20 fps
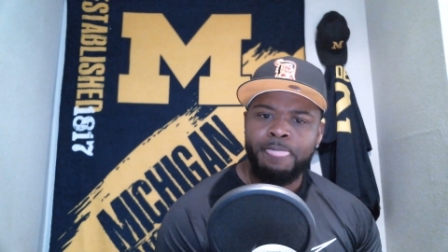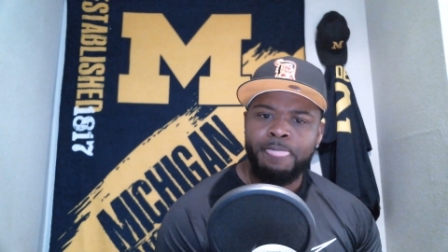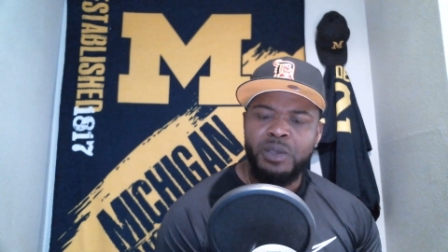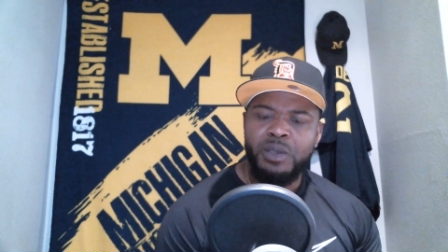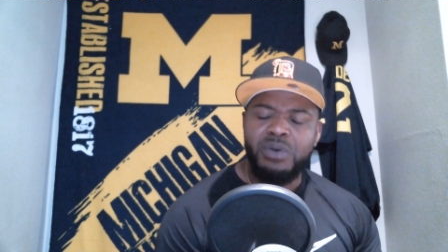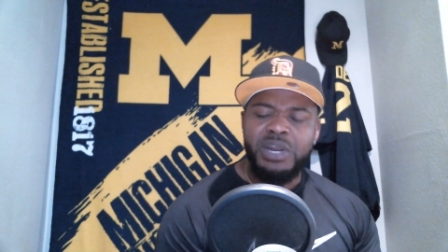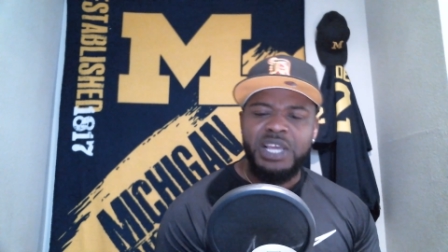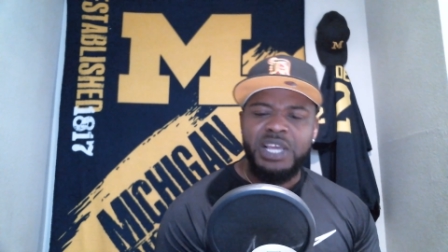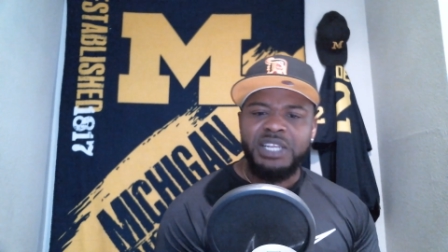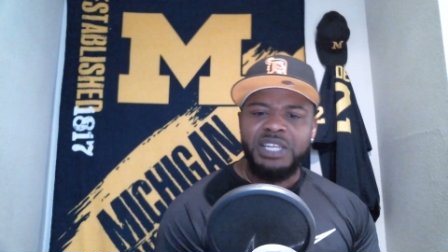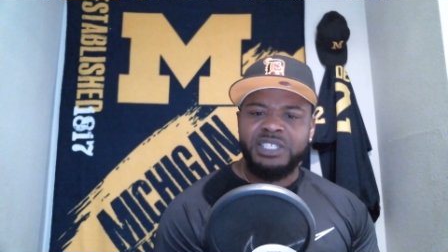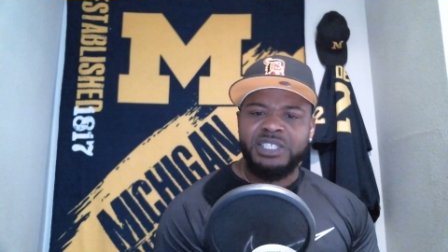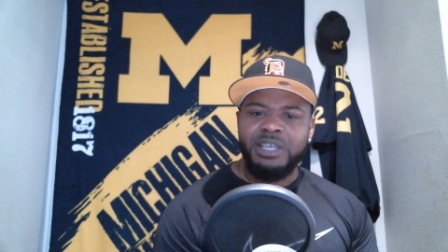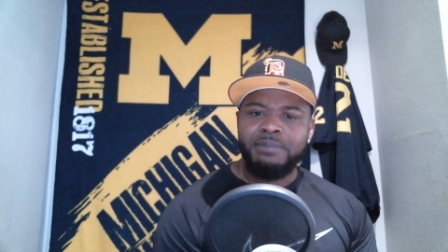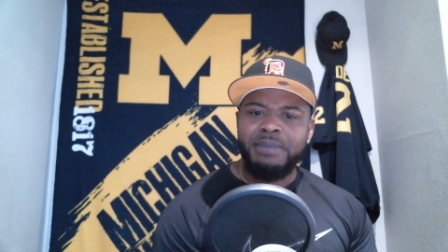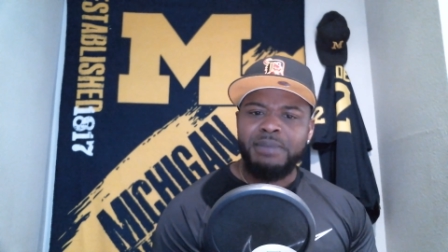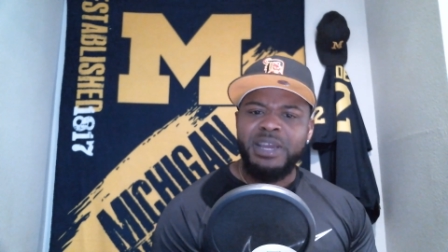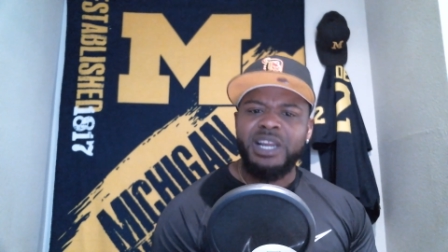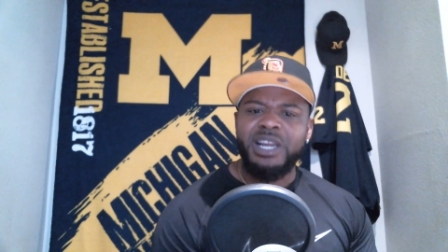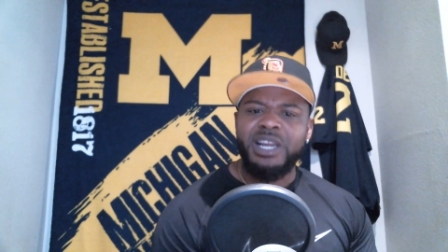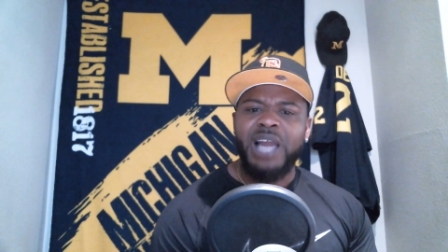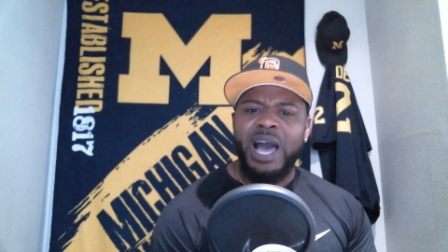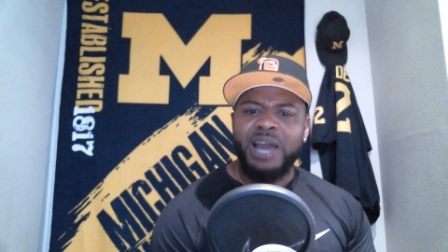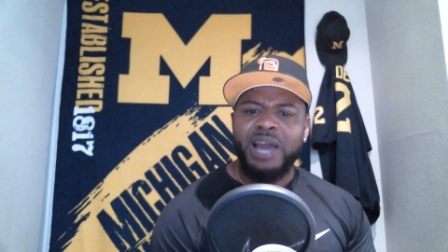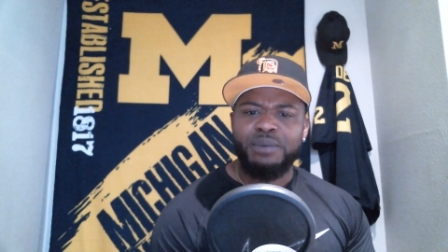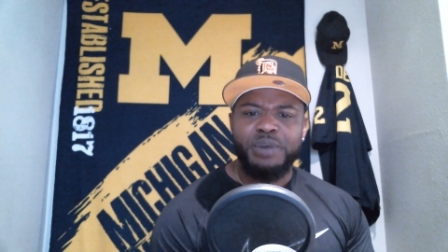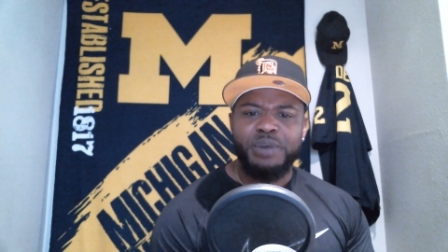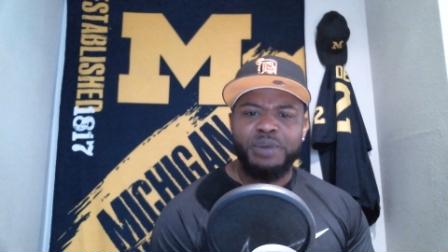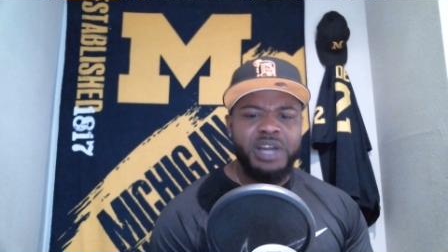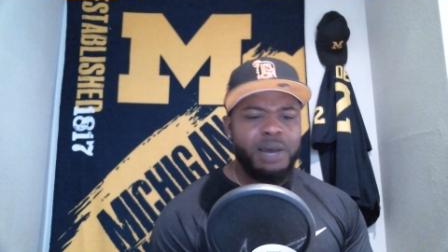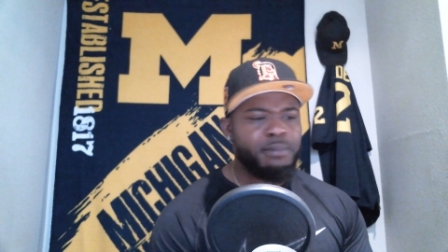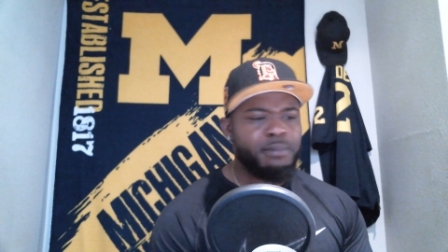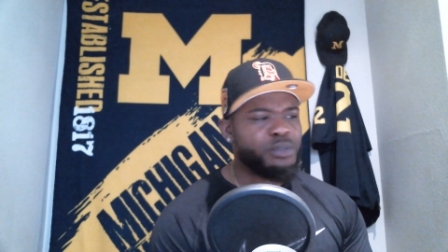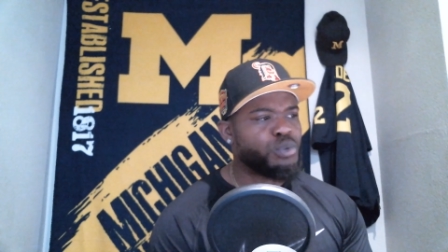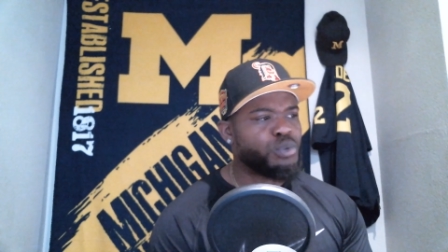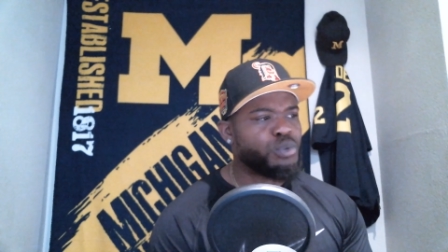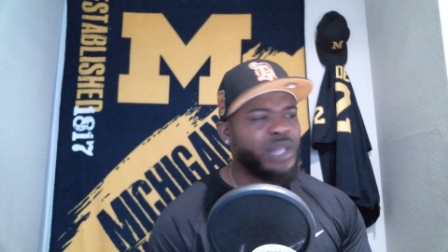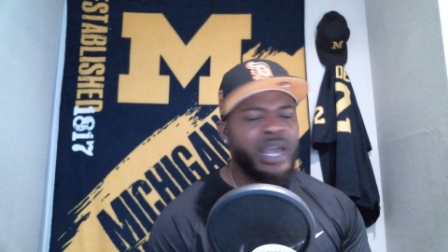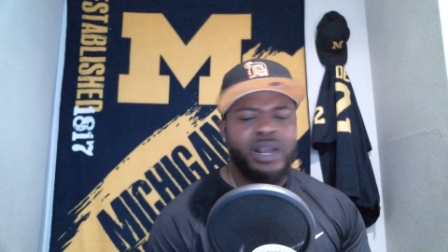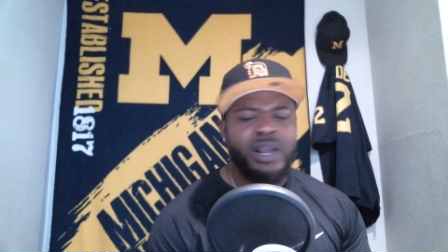You need to send me the lottery numbers
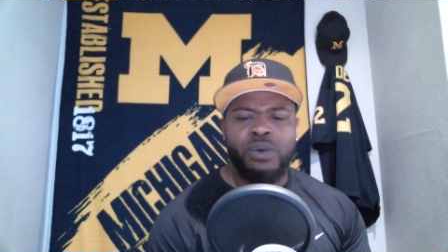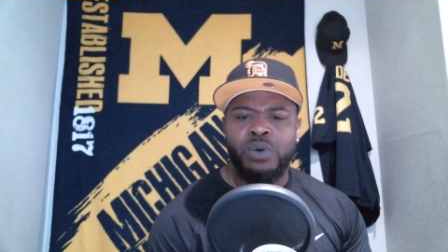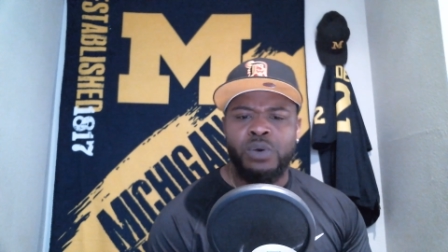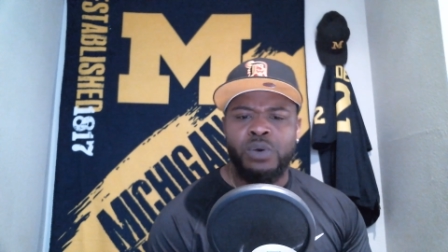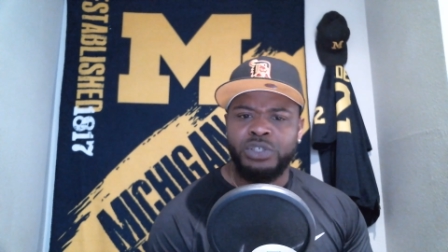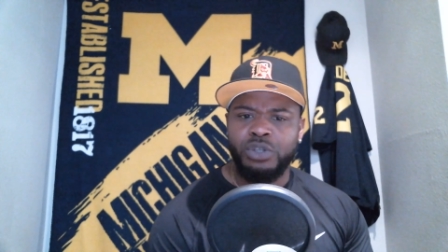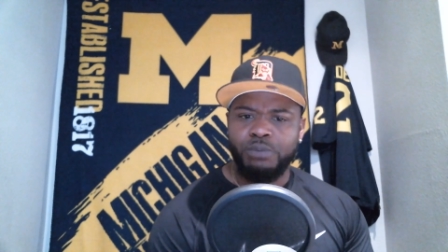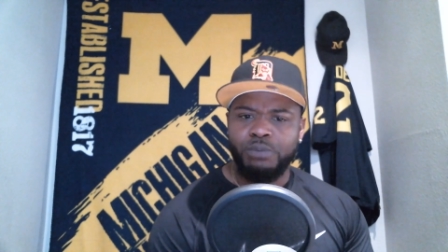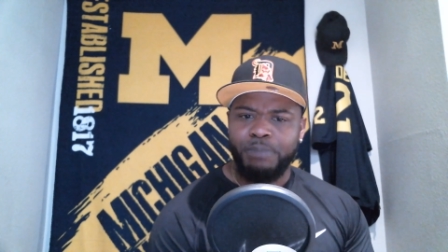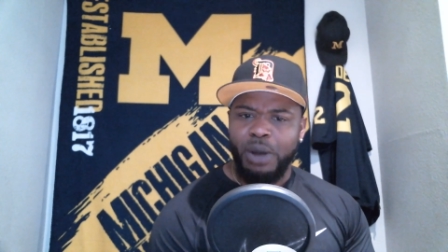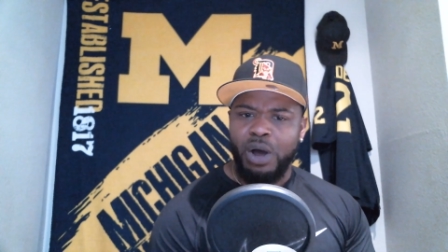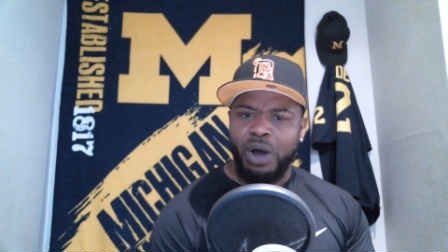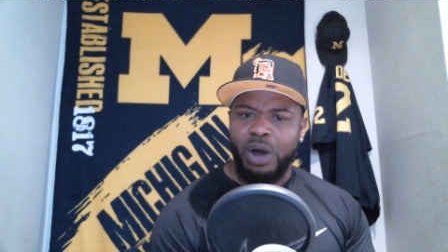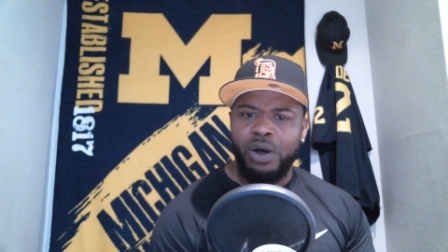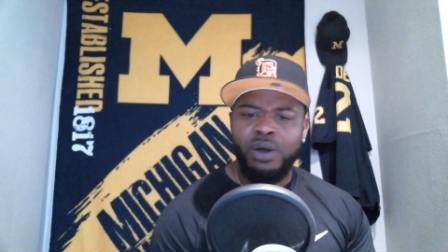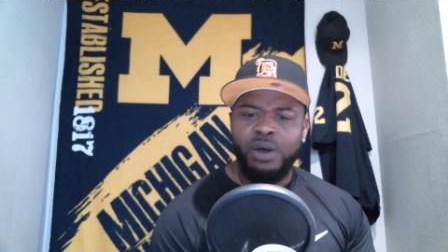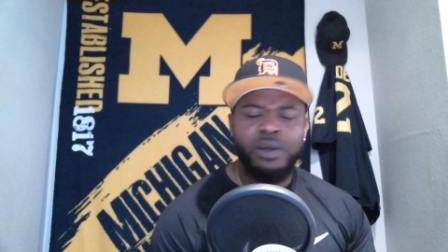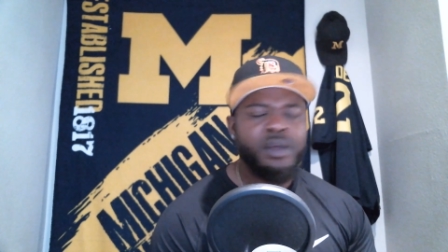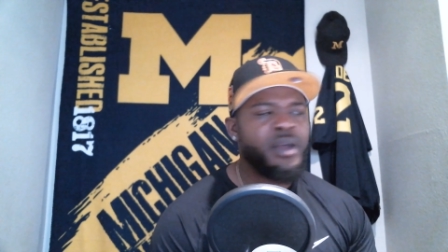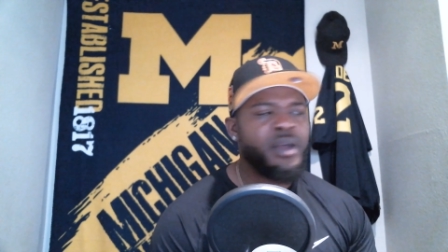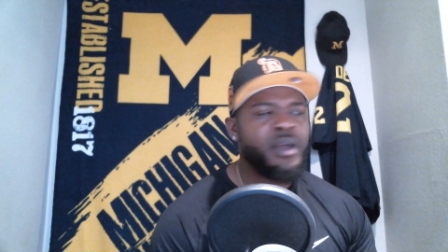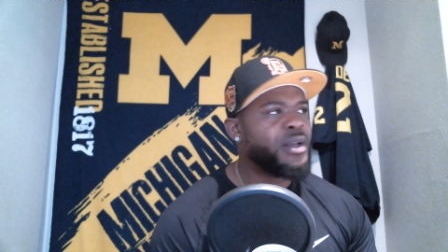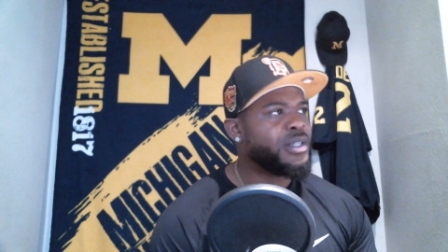with that crystal ball.